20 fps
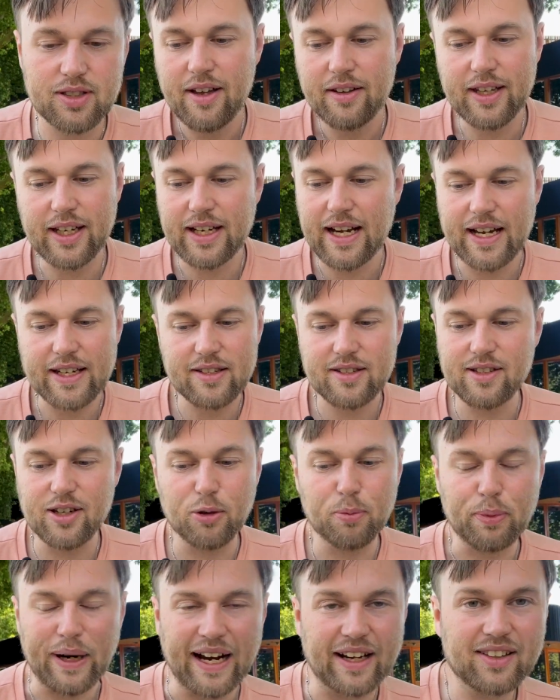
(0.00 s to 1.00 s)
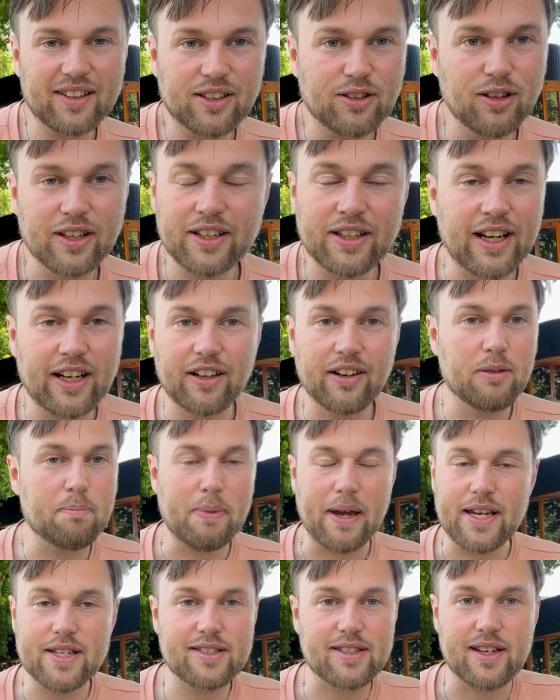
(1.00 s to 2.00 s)
that has no practical inherent
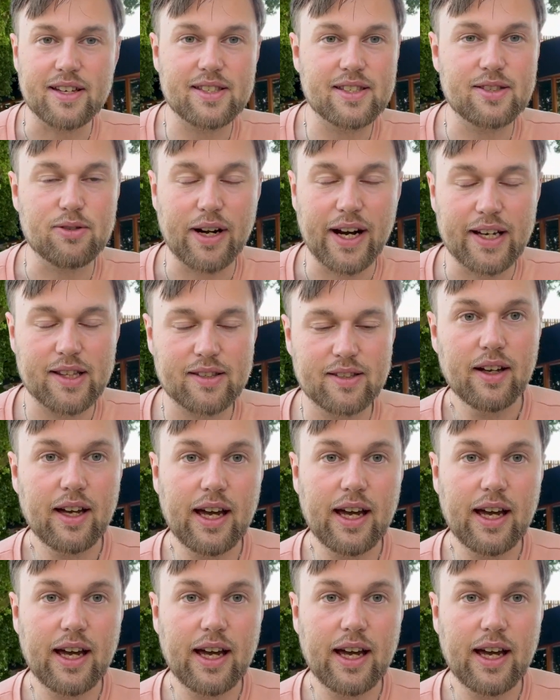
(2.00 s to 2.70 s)
basis, right?